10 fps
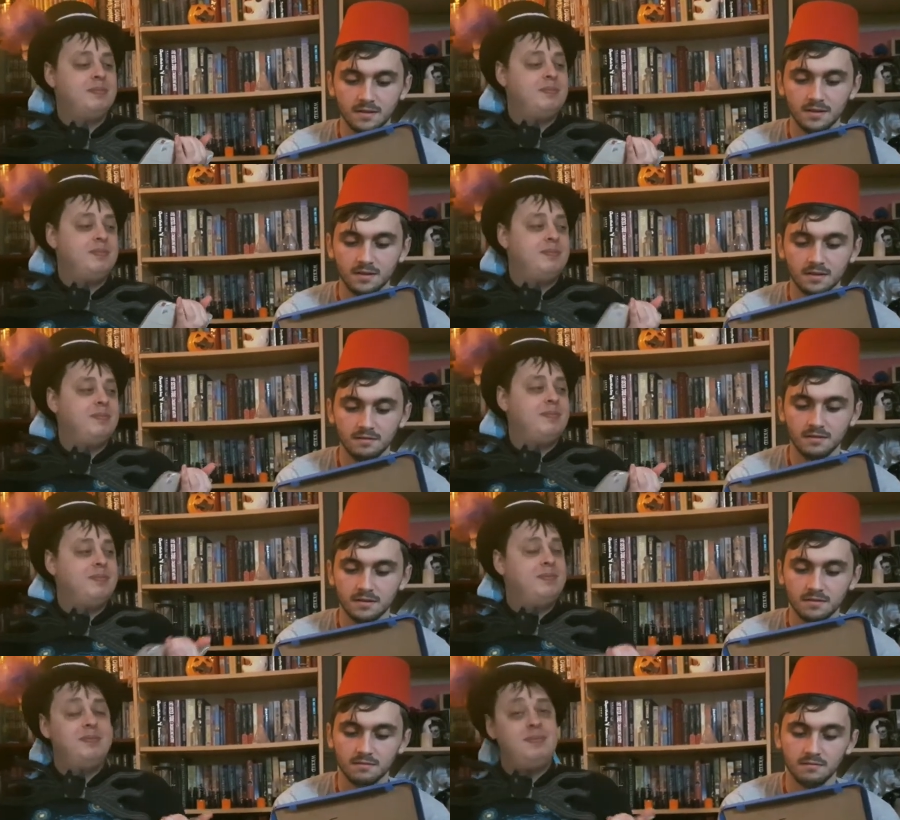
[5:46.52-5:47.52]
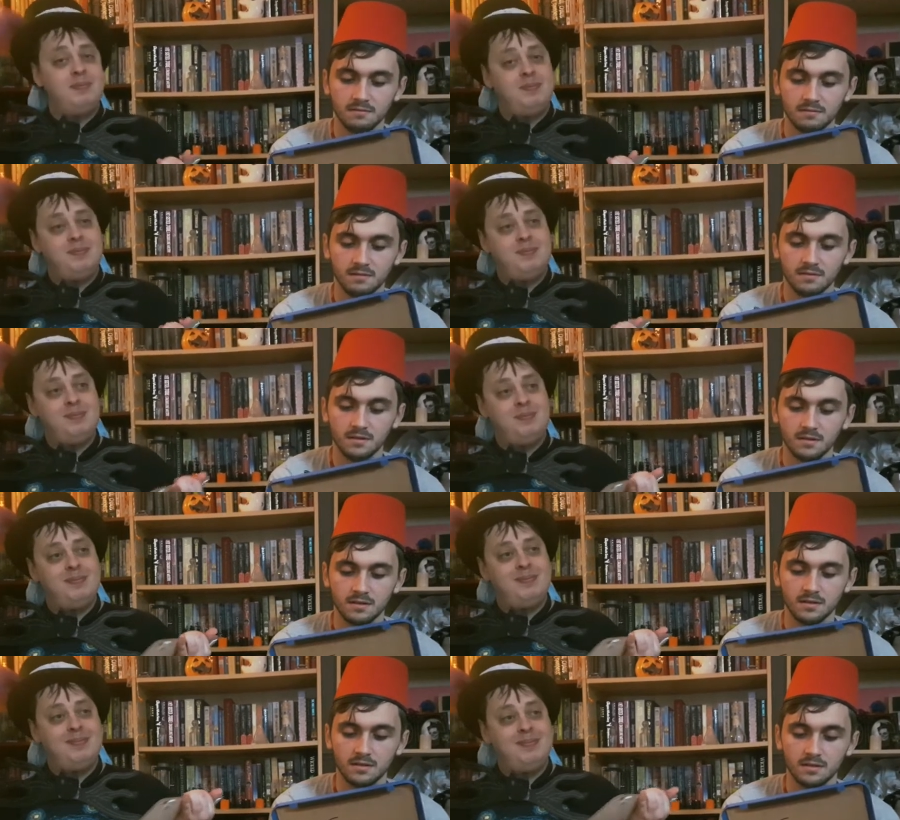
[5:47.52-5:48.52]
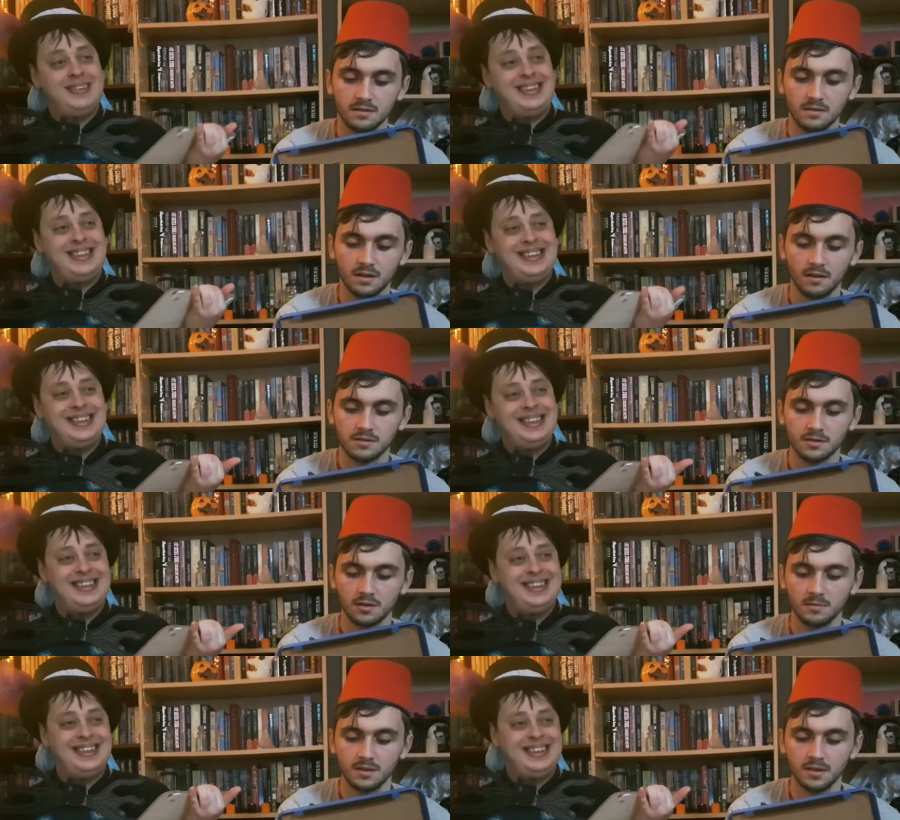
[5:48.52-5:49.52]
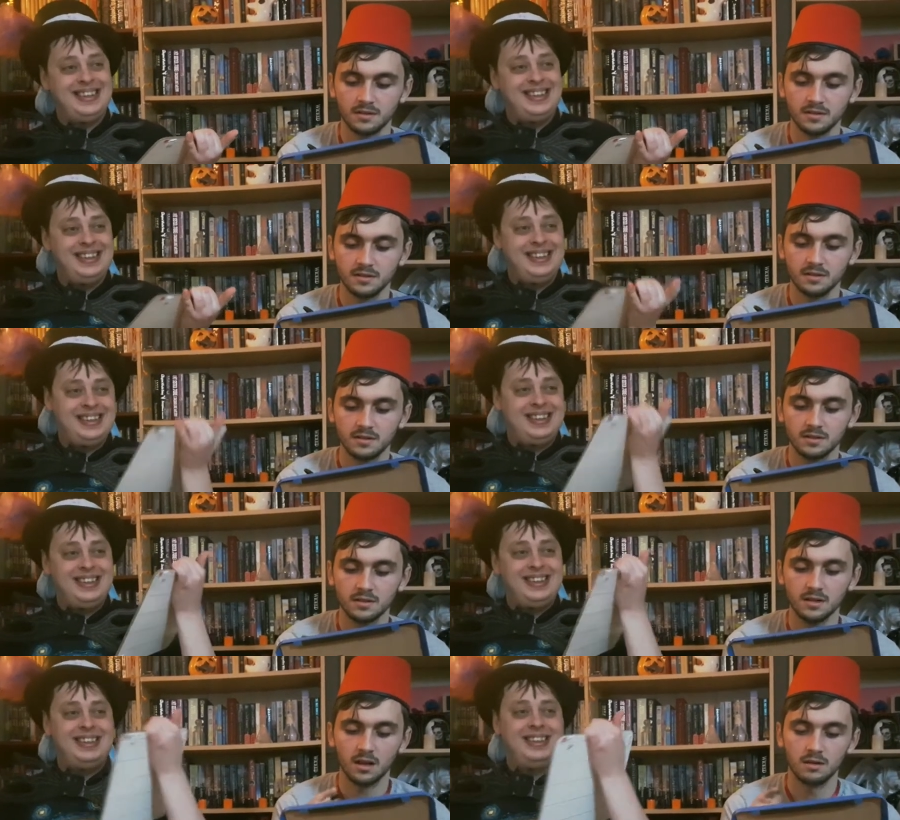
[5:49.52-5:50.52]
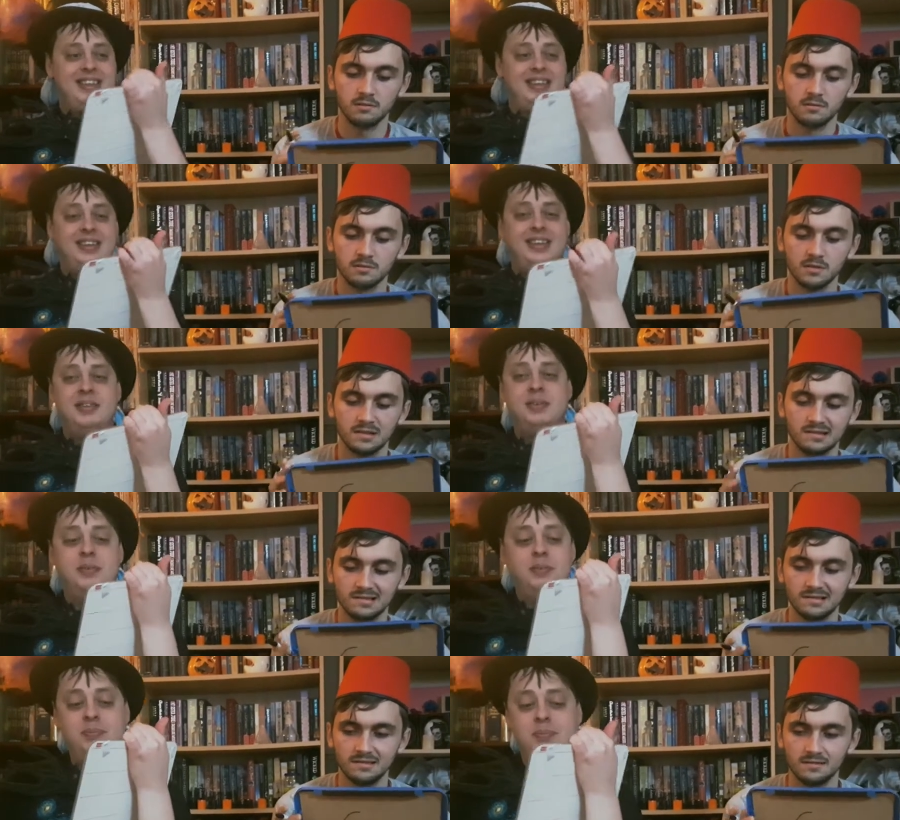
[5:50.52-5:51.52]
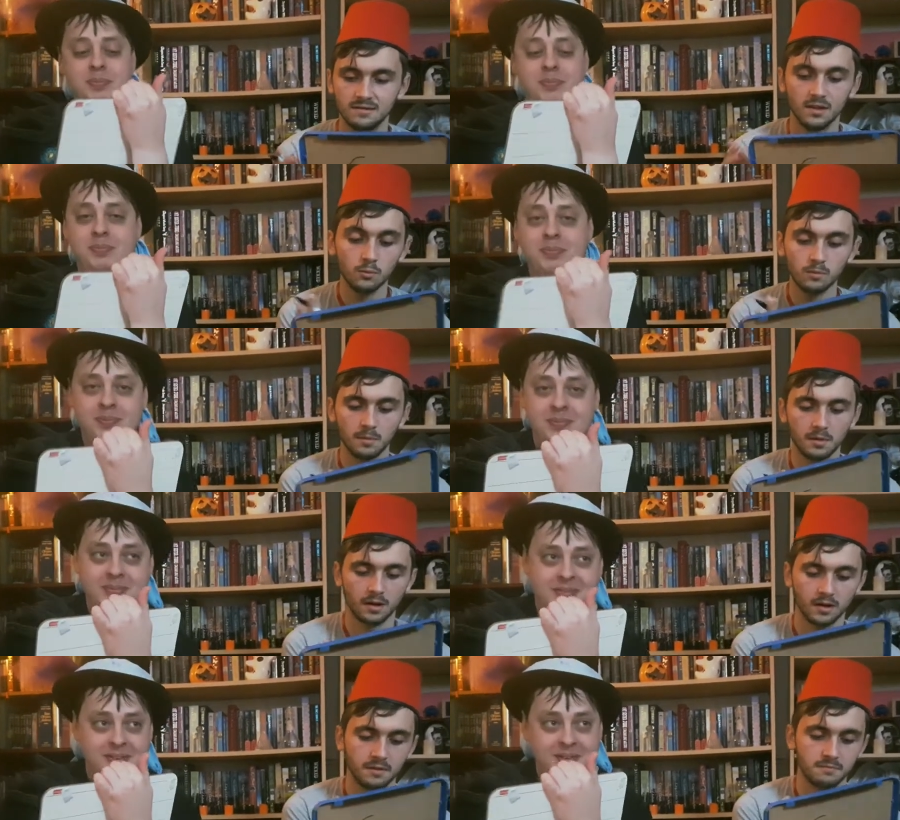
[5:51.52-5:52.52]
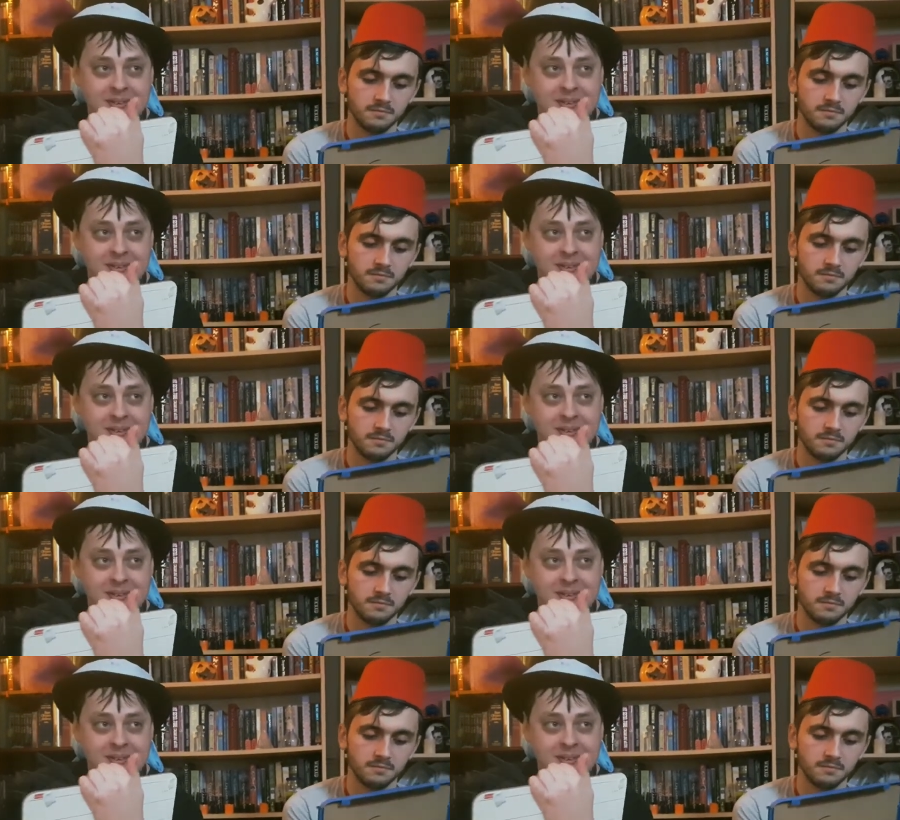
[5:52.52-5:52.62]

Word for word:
Speaker 1: I don't know. No, it's not over there. No. Uh, oh, okay,